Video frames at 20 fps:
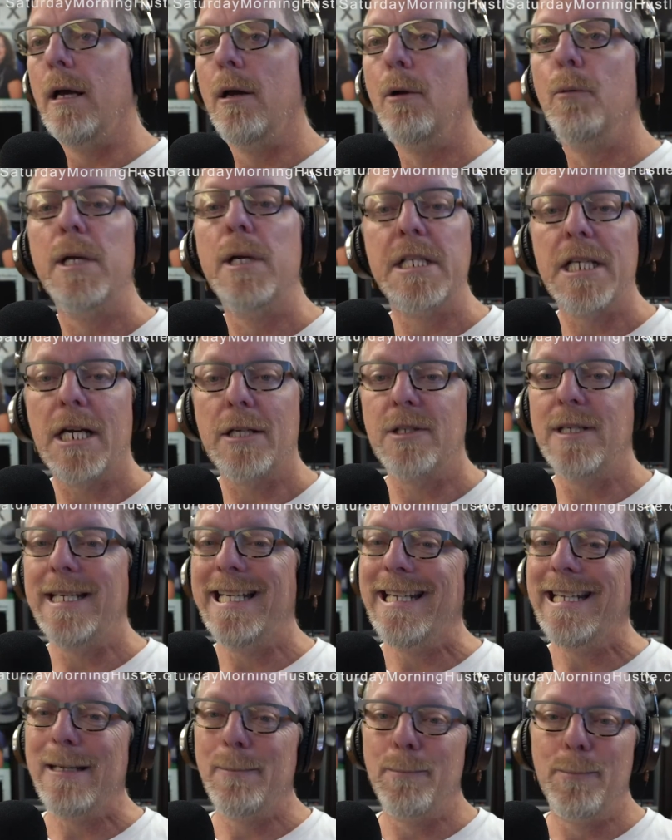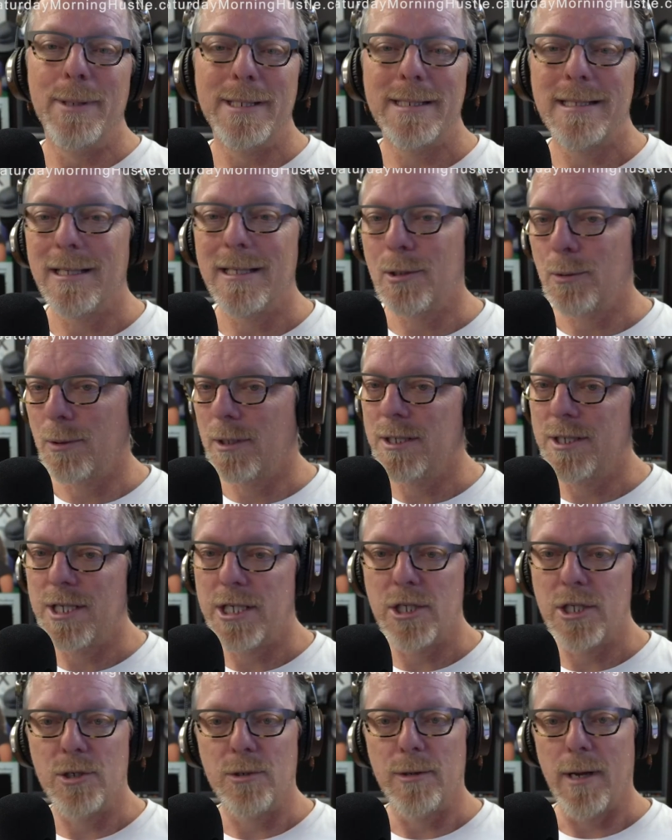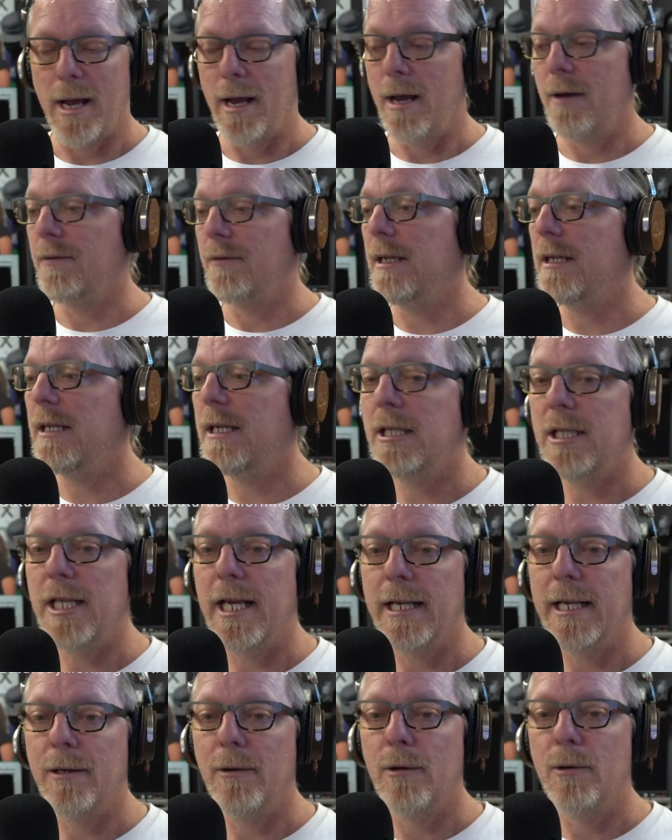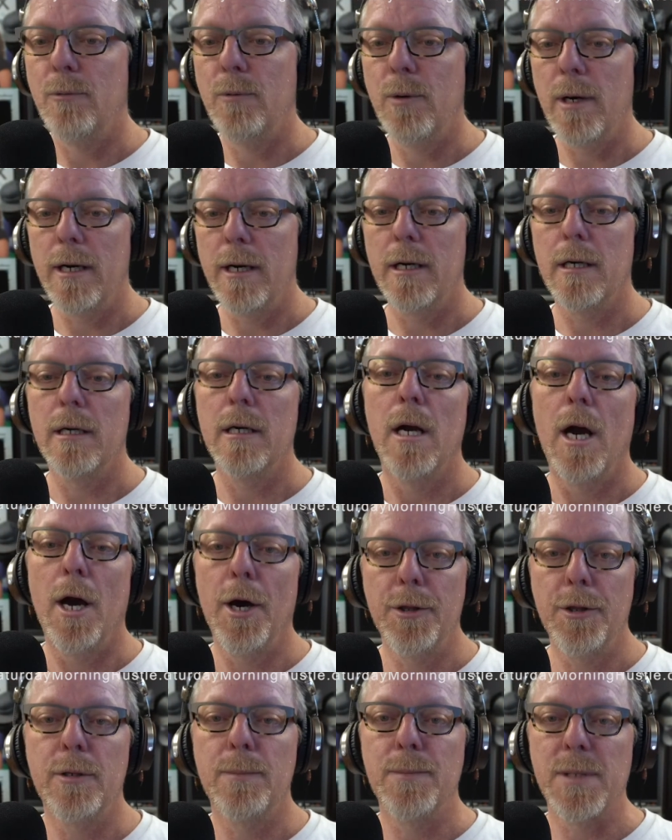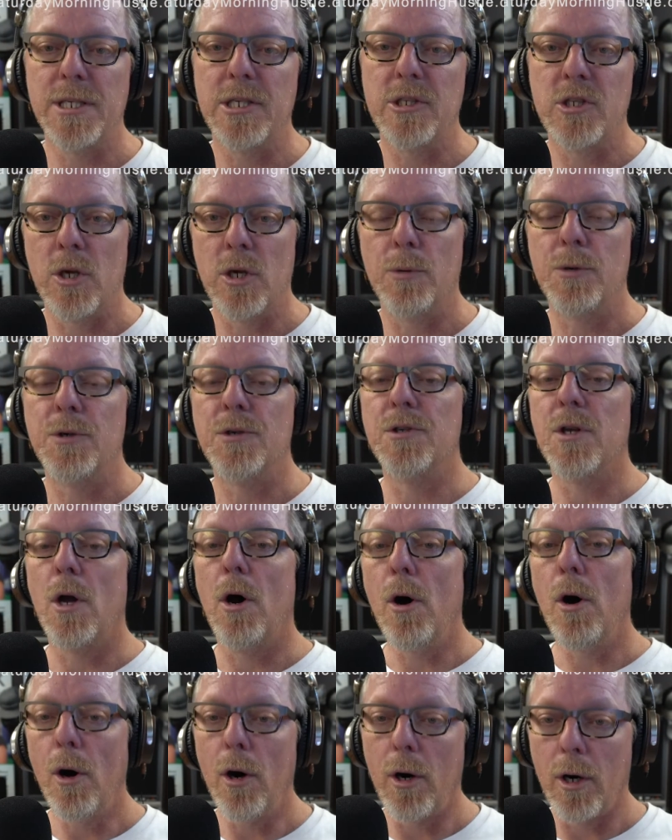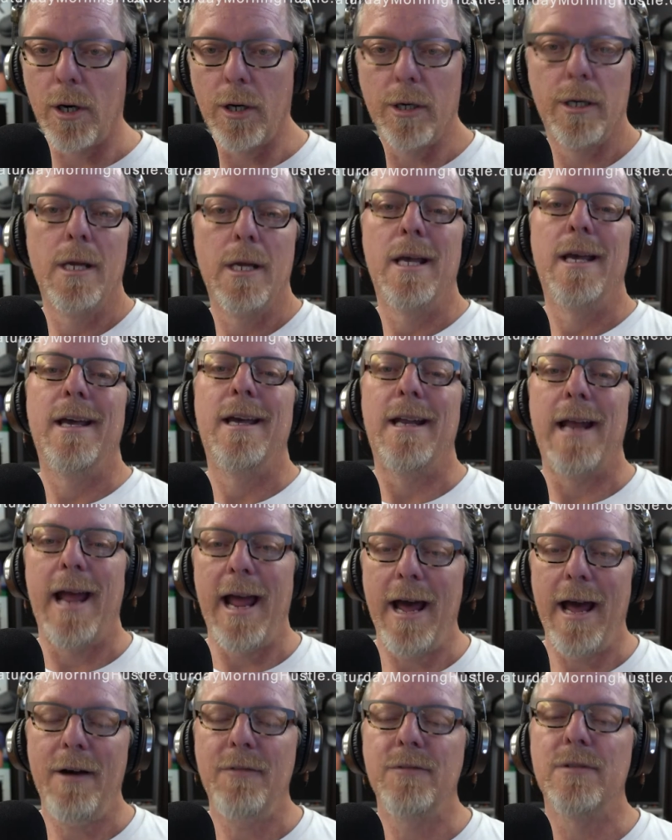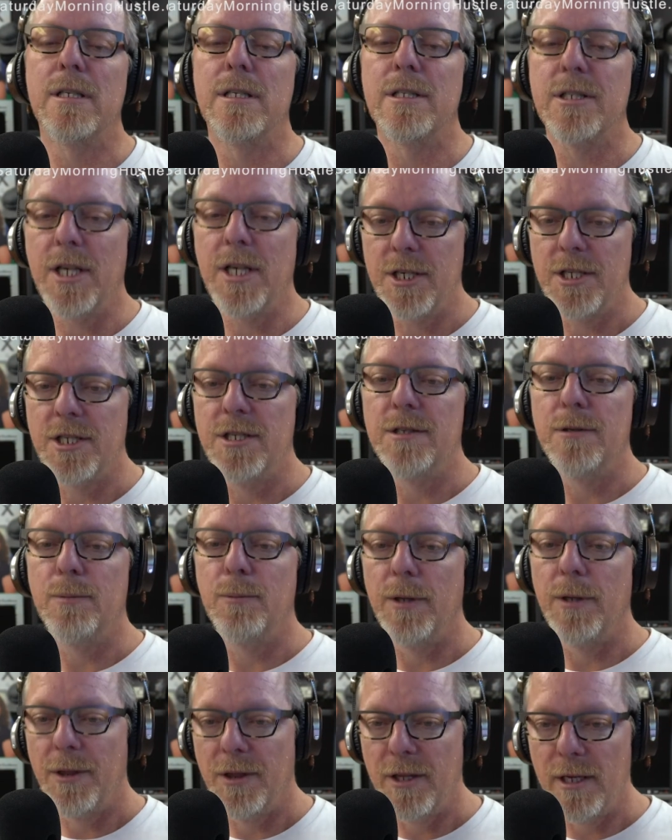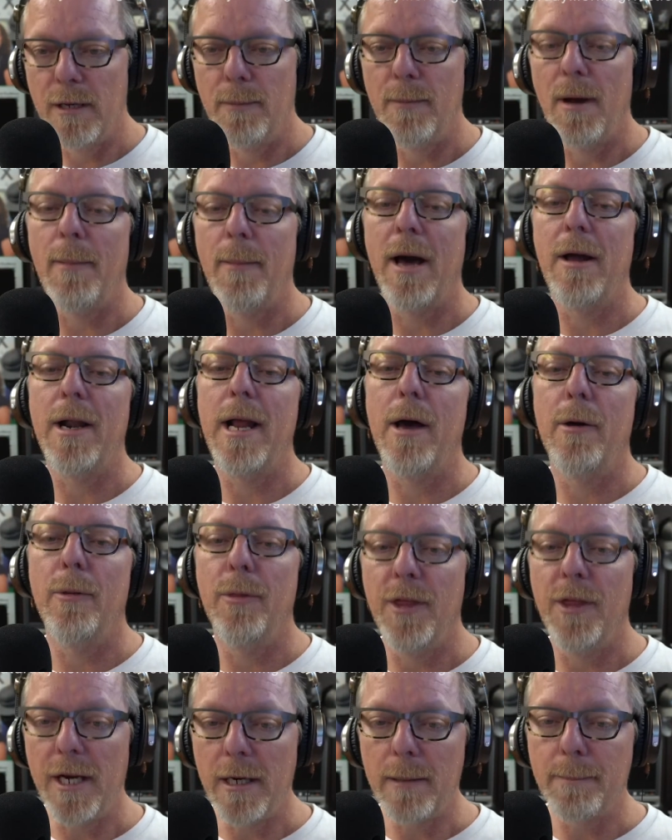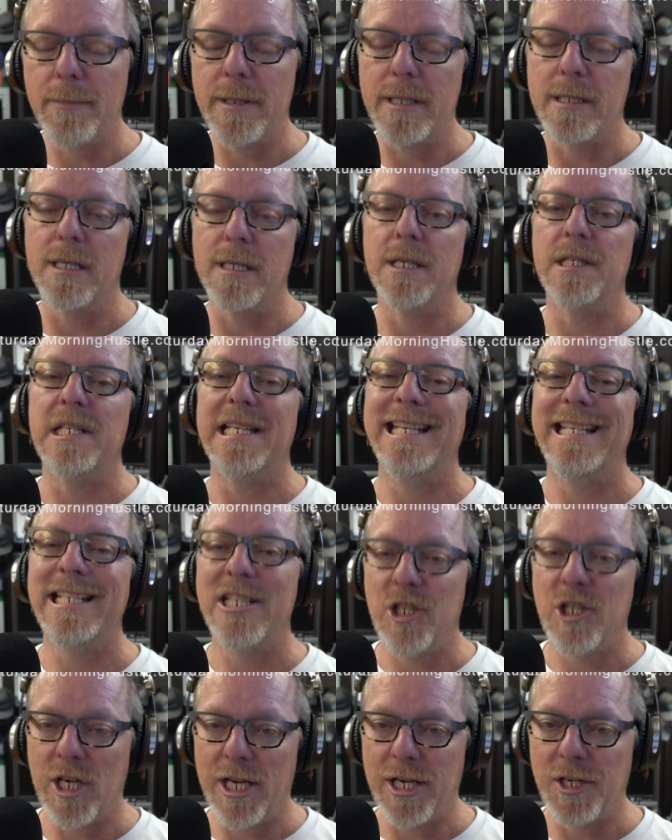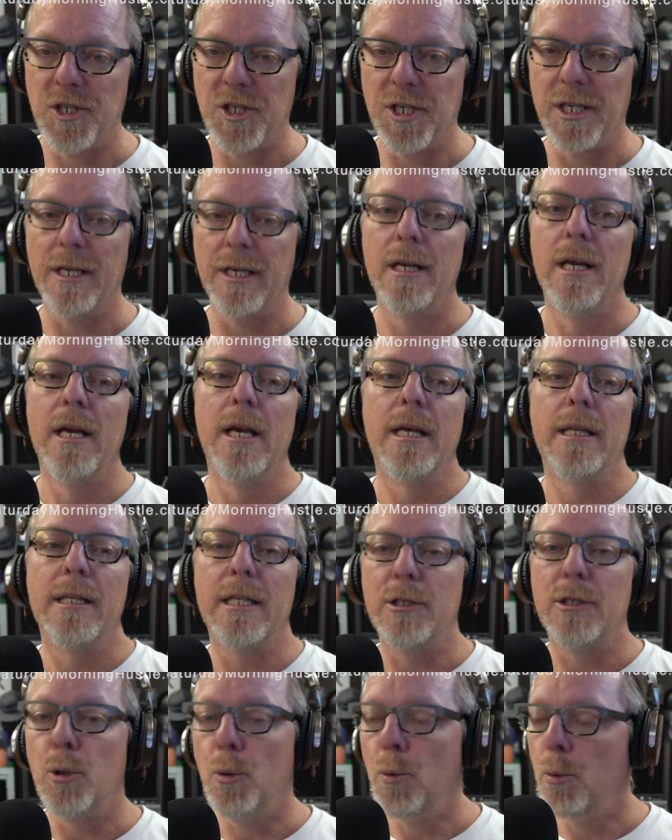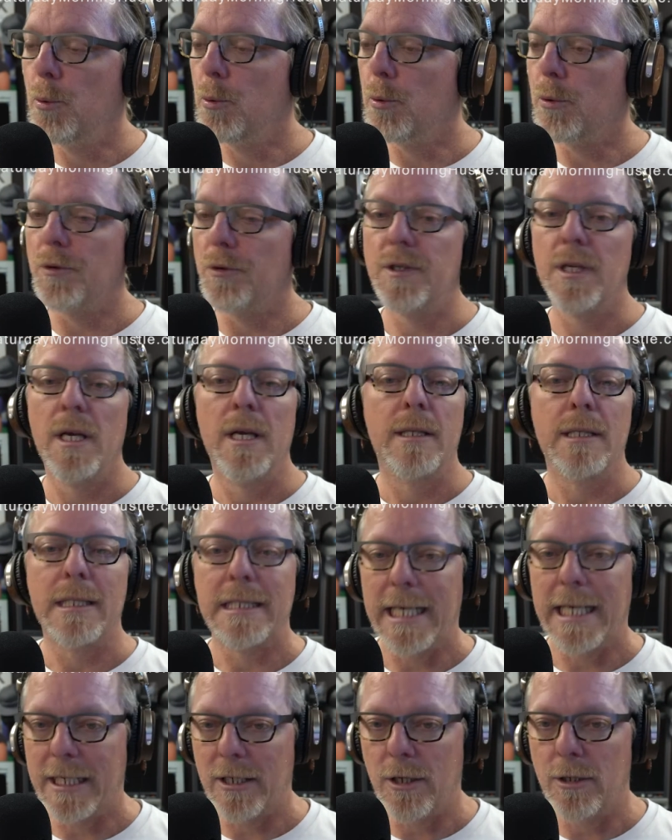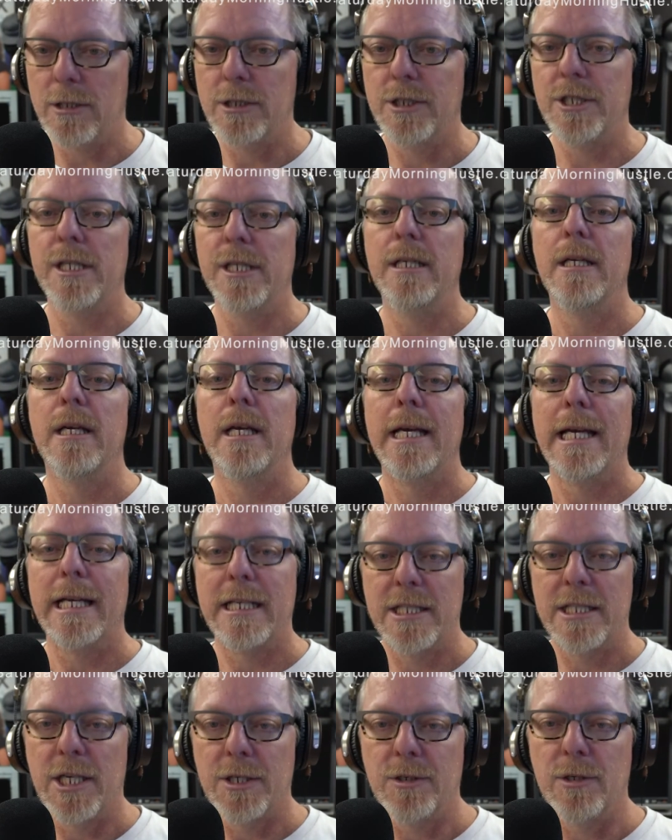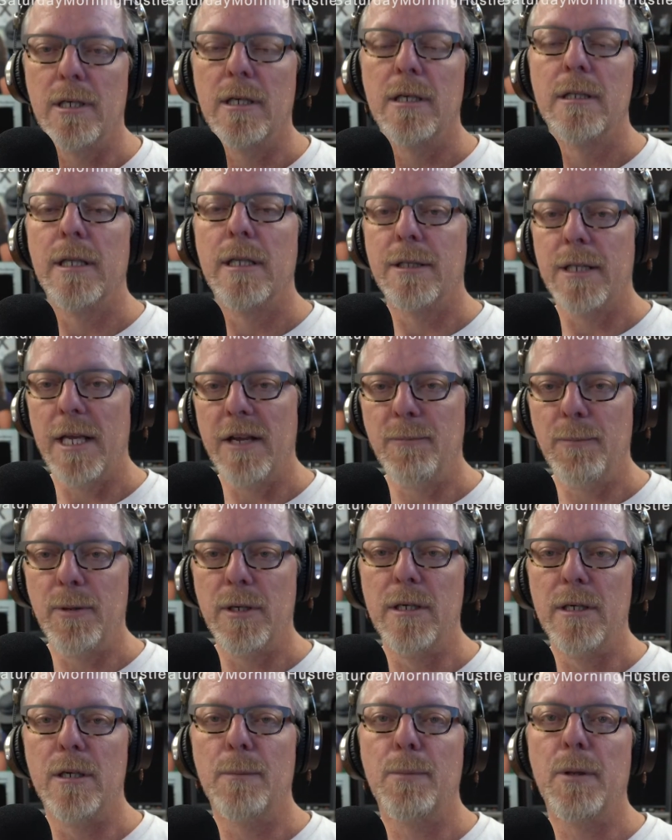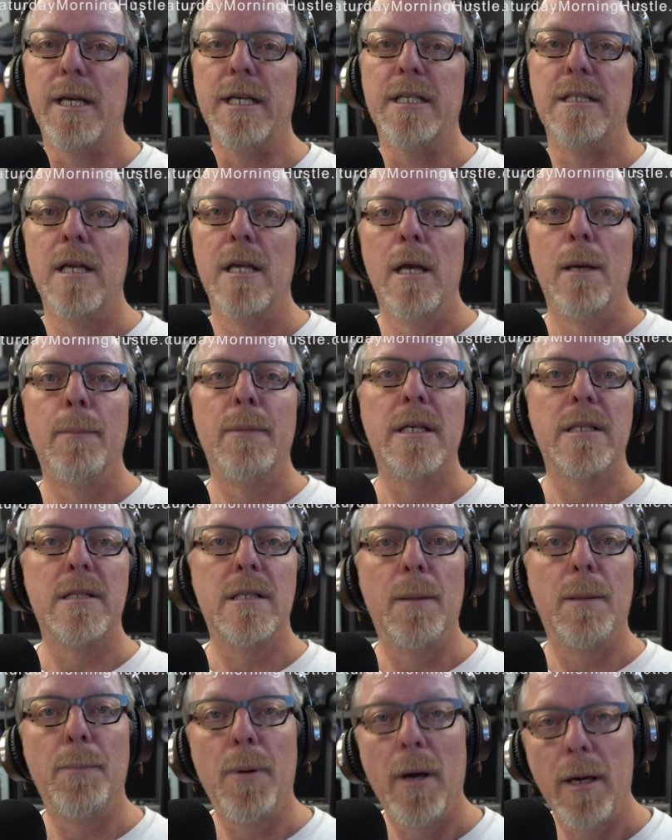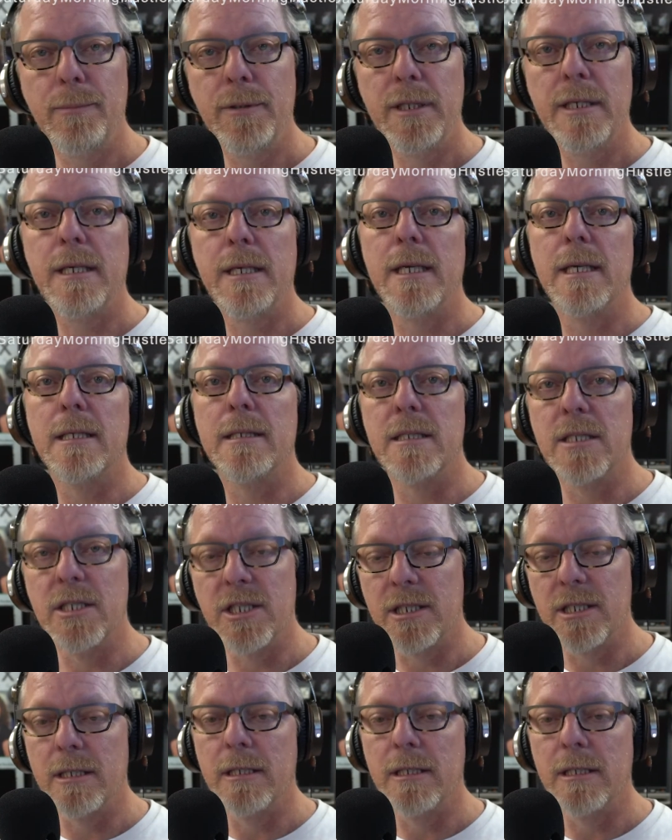reach out to any business organization you have, anything where other business owners are, and have discussions with them about how their business is changing, the tools, the technology, etc., that they've put into place, because the public has